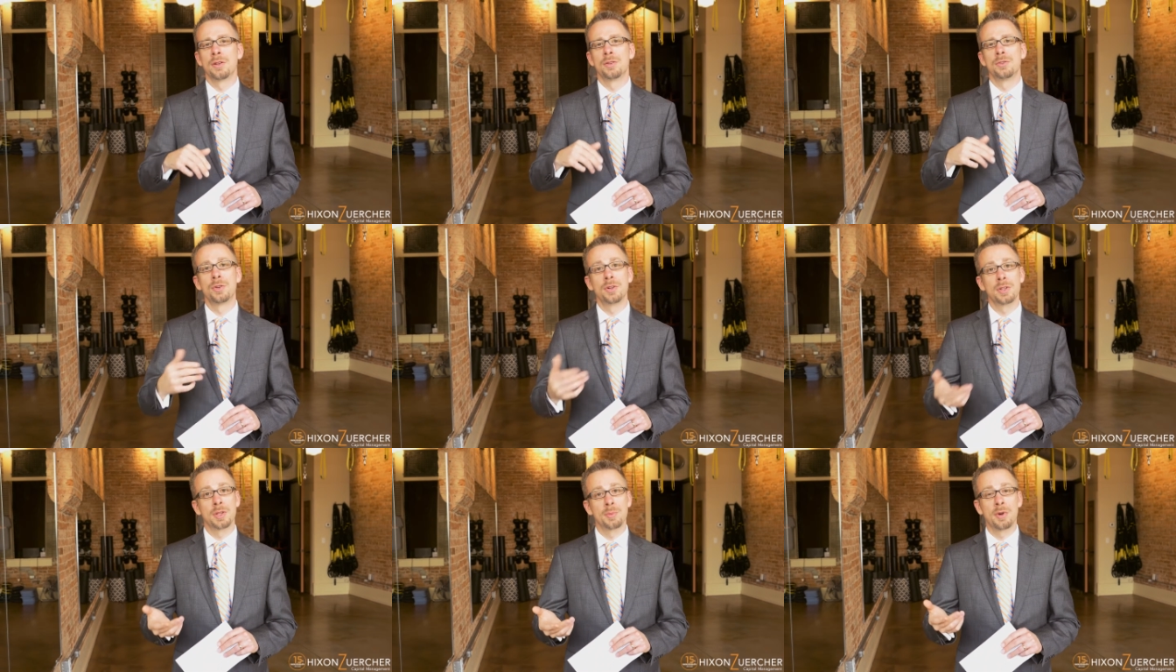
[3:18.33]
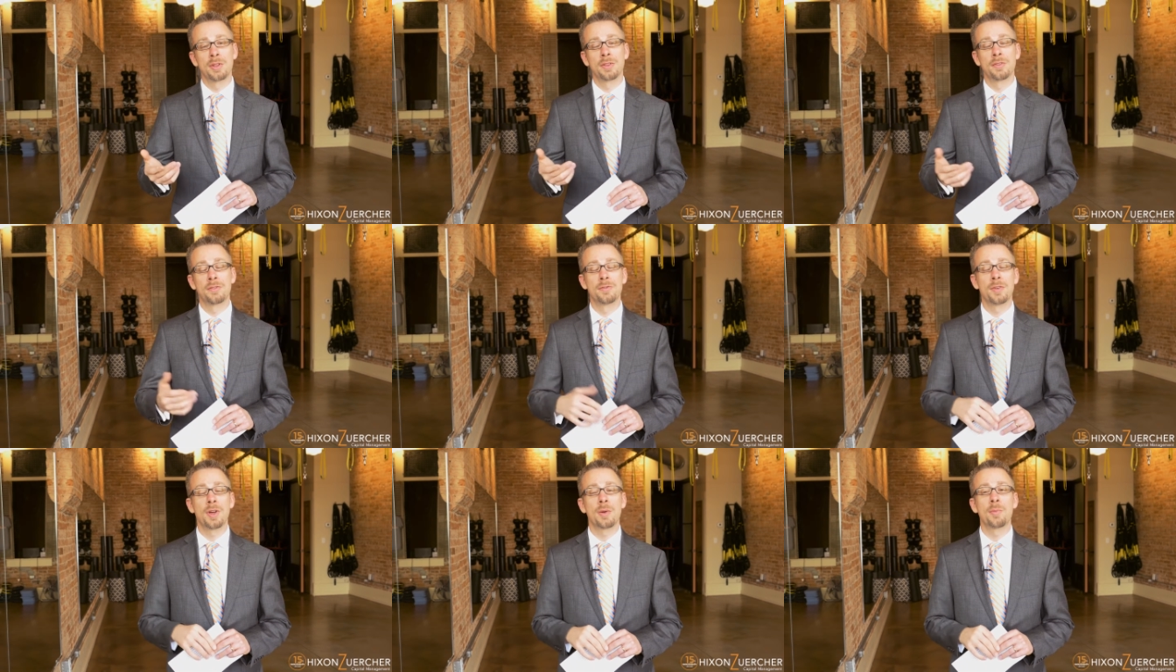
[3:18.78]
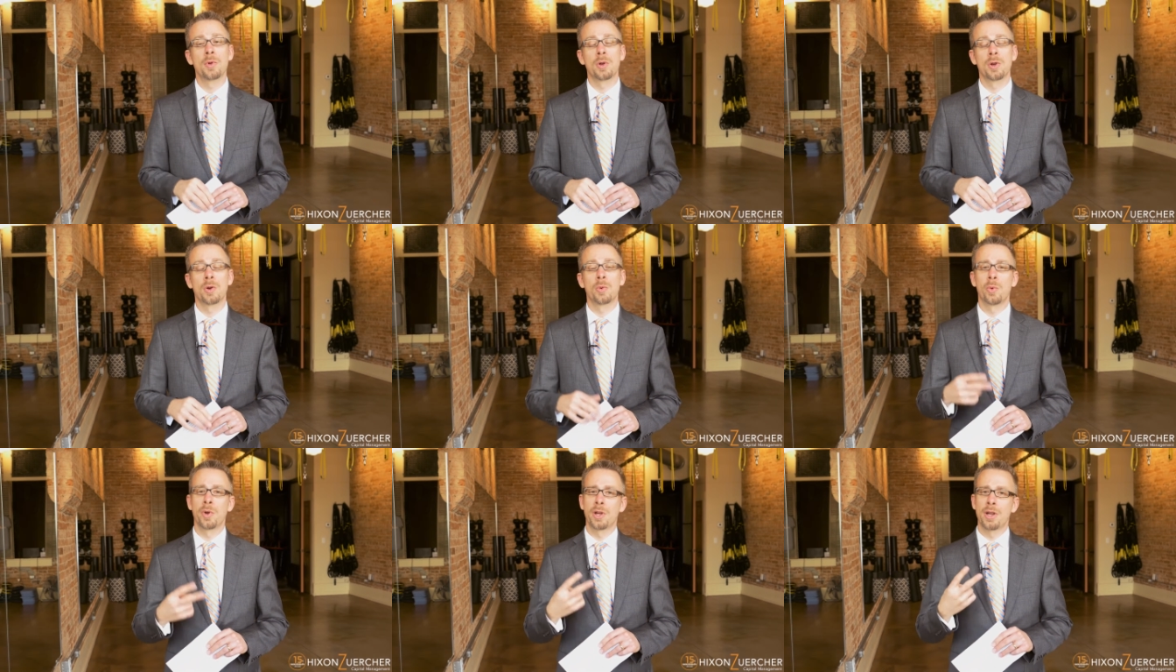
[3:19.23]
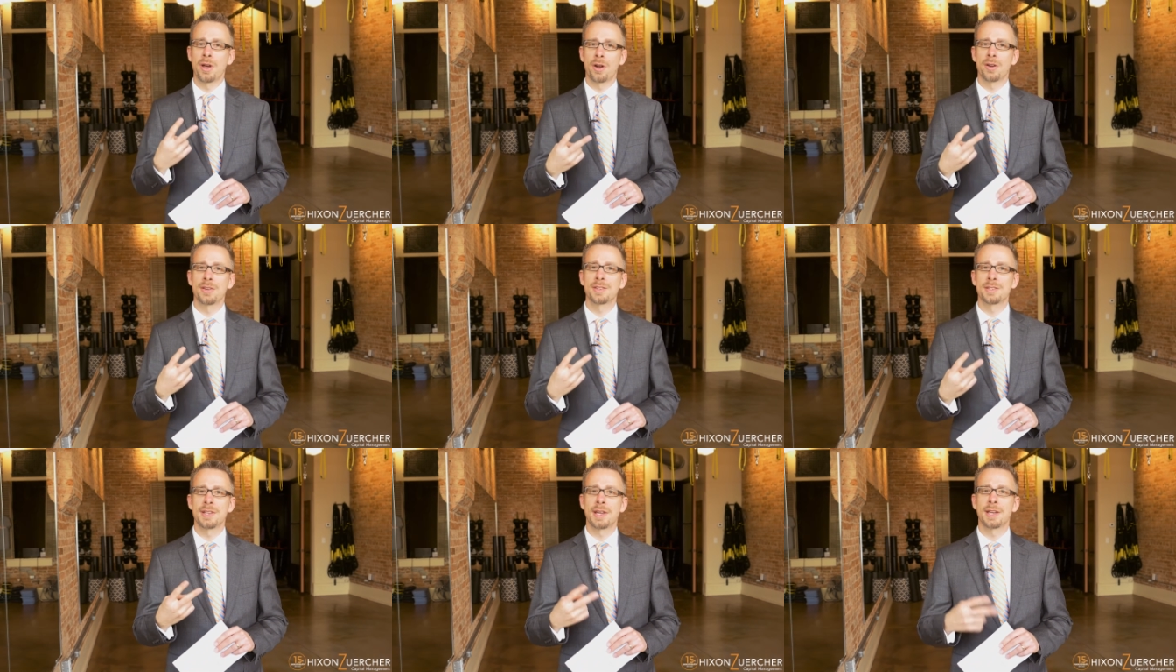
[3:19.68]
During the month of February, we got our
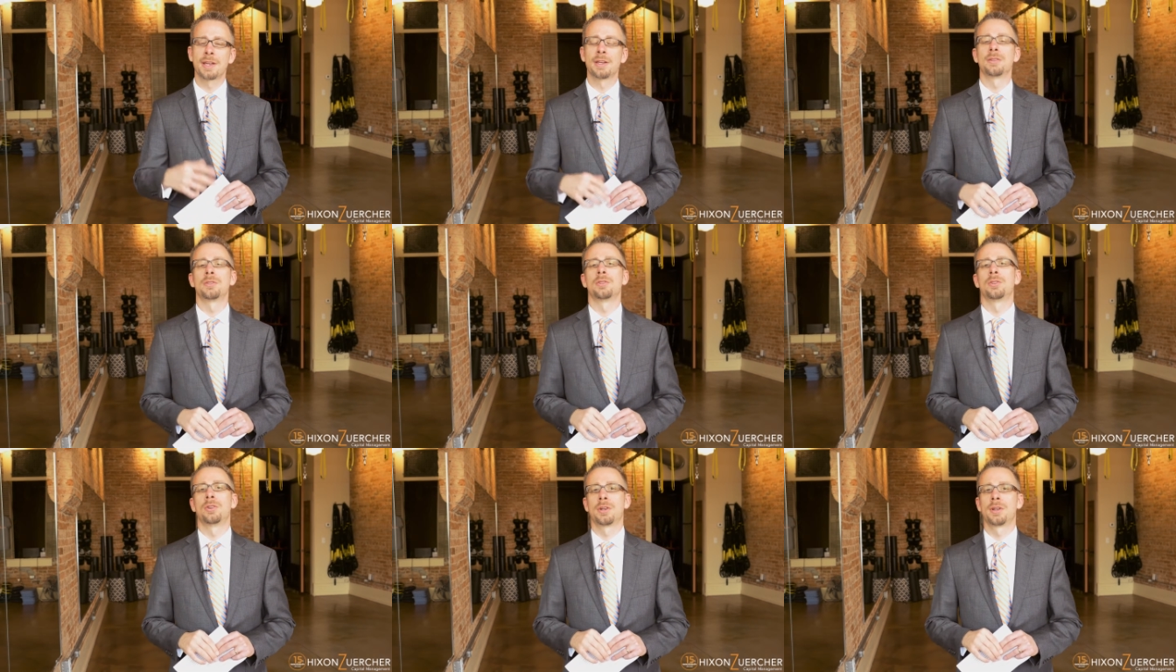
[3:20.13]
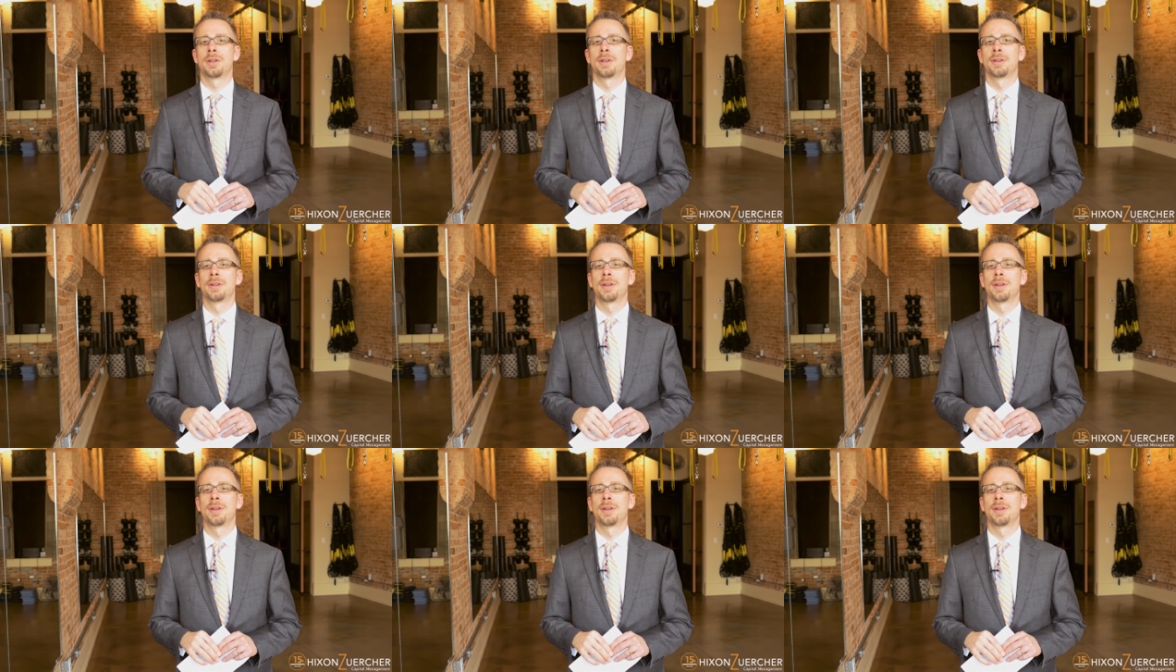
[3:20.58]
second look,